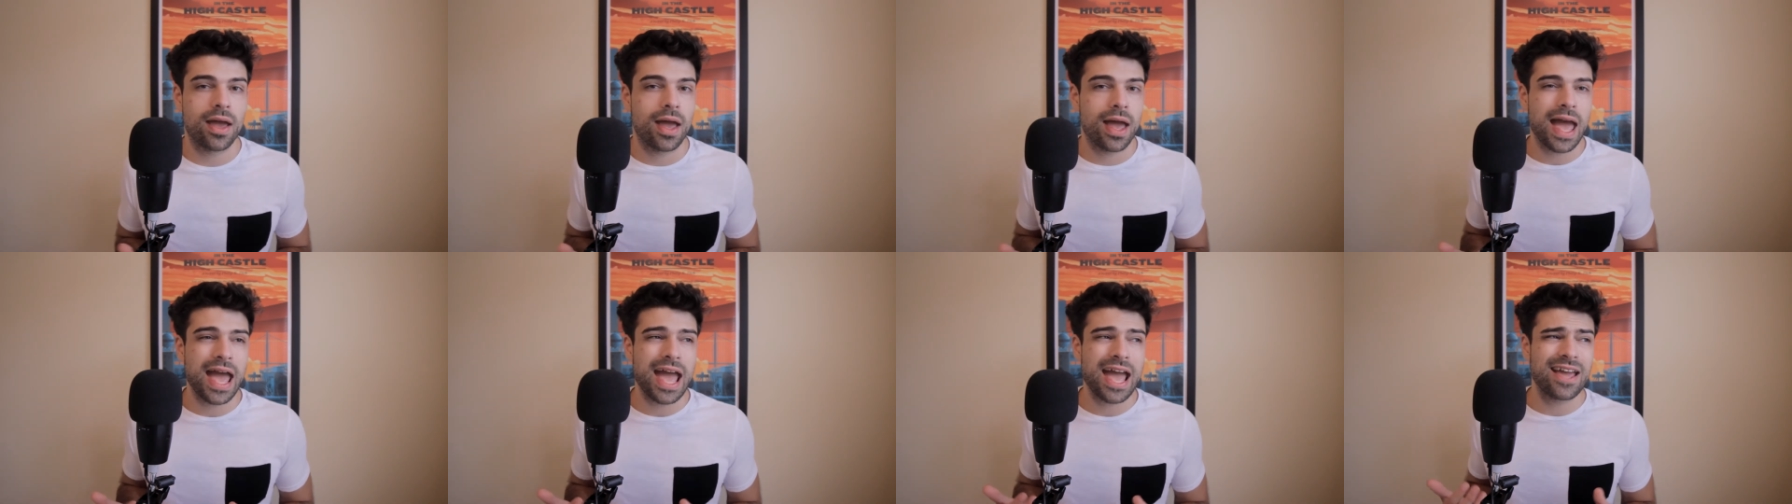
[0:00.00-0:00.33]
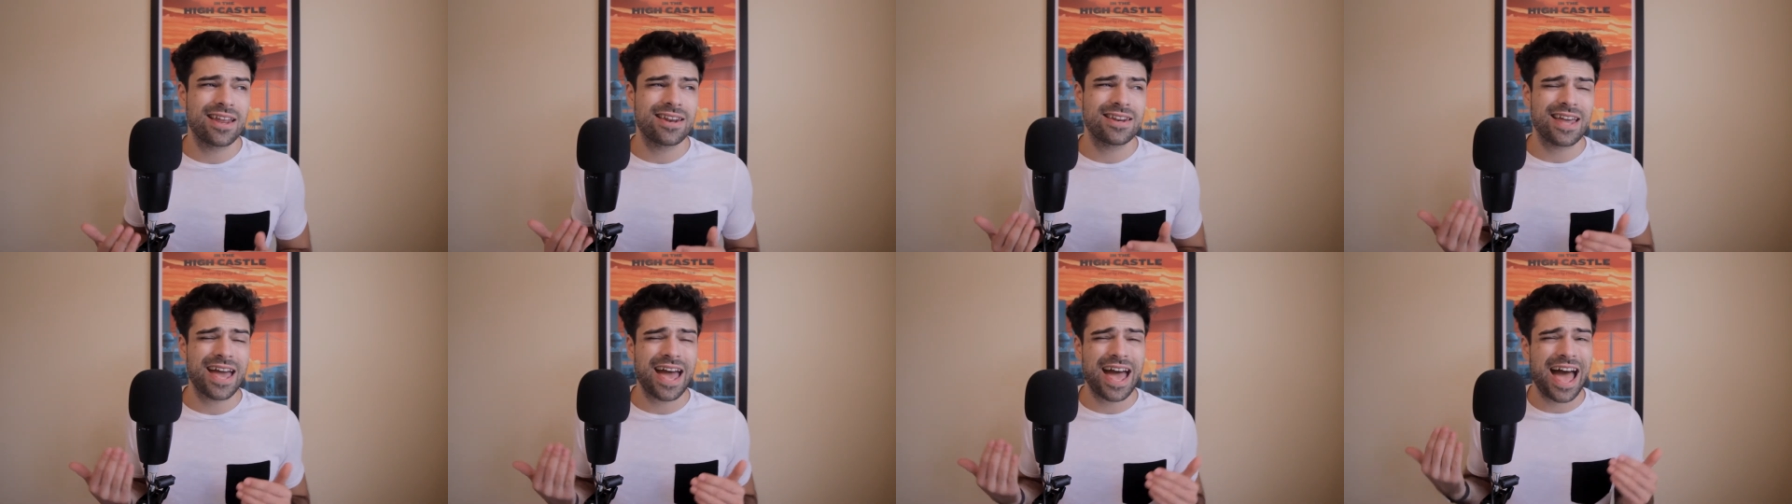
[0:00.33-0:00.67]

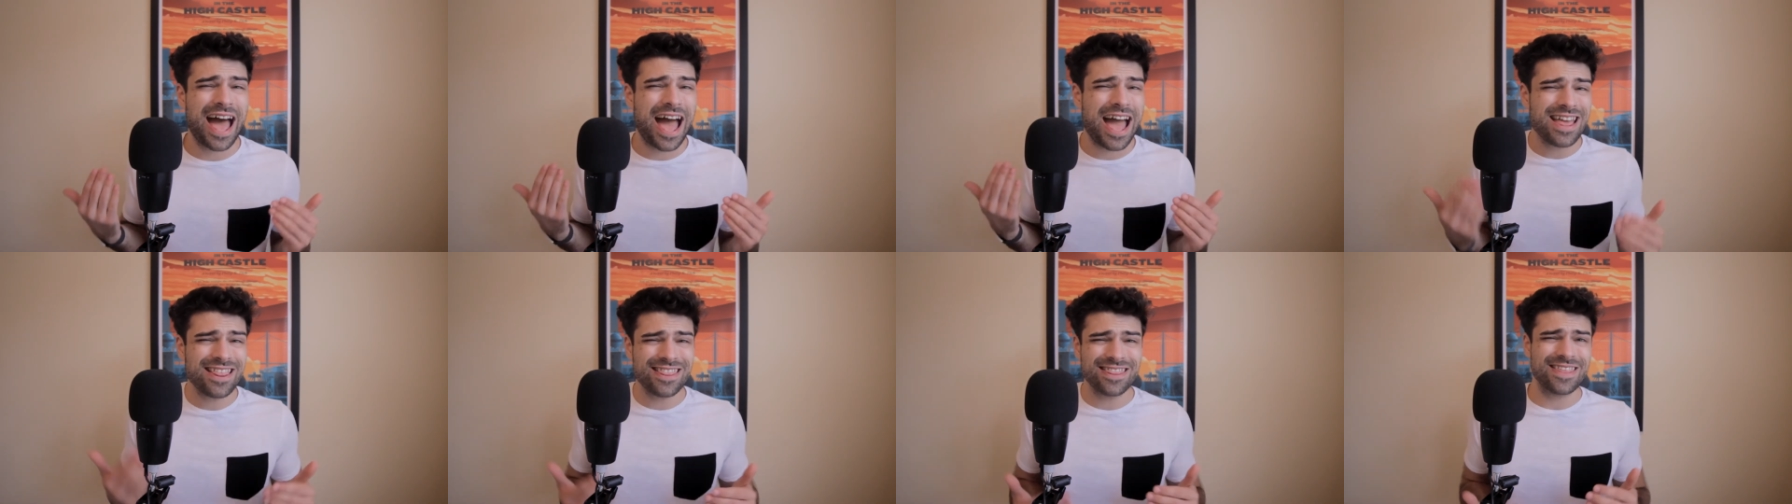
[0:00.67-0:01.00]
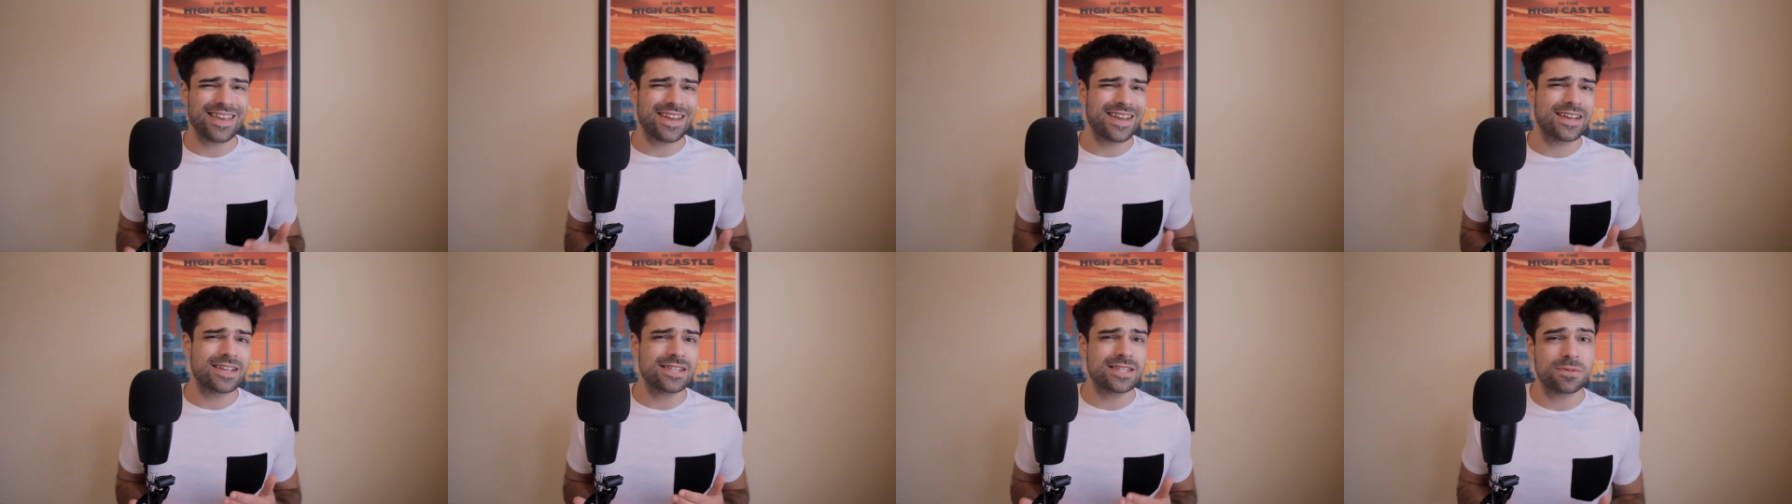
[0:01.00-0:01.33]
and I
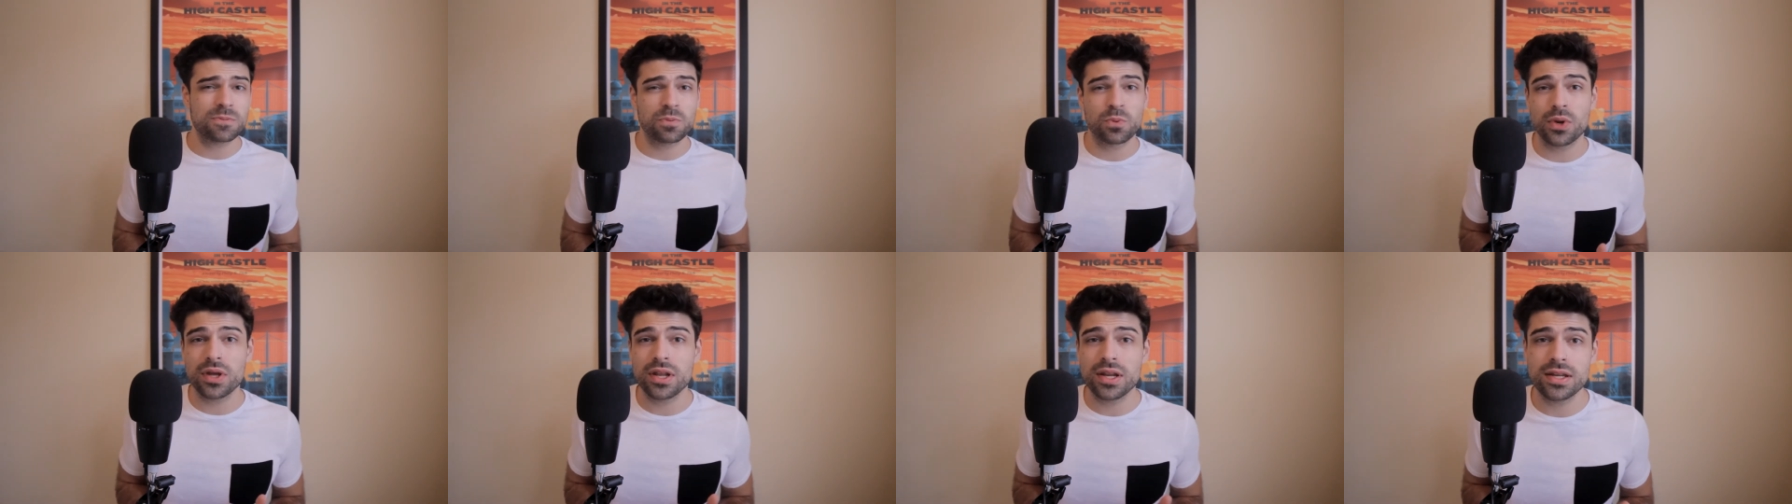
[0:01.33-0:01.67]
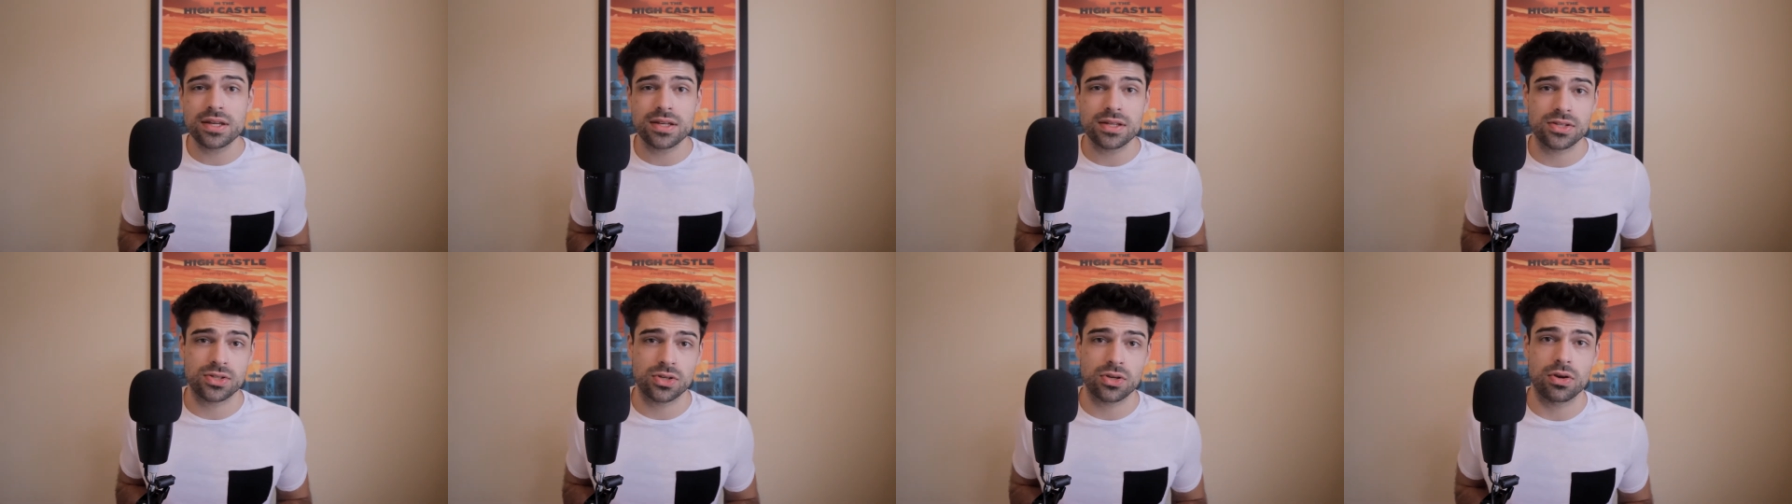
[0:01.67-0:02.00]
think it's pretty
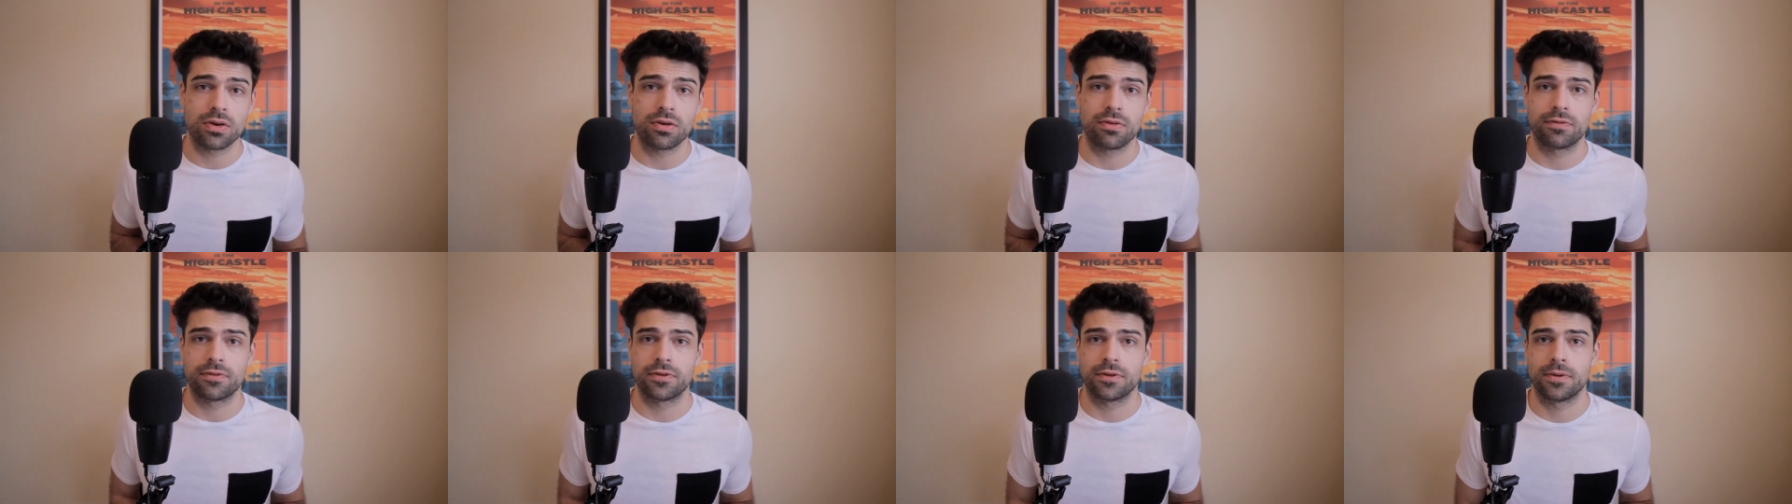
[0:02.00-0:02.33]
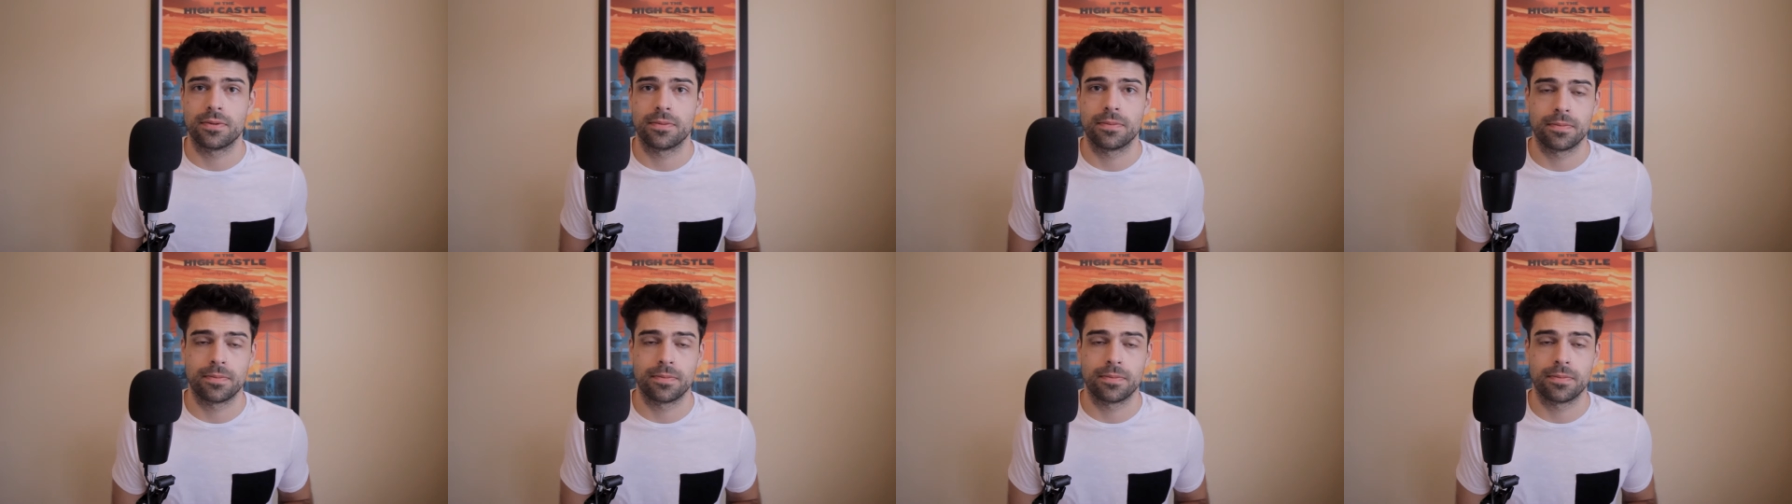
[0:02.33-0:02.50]
deserved.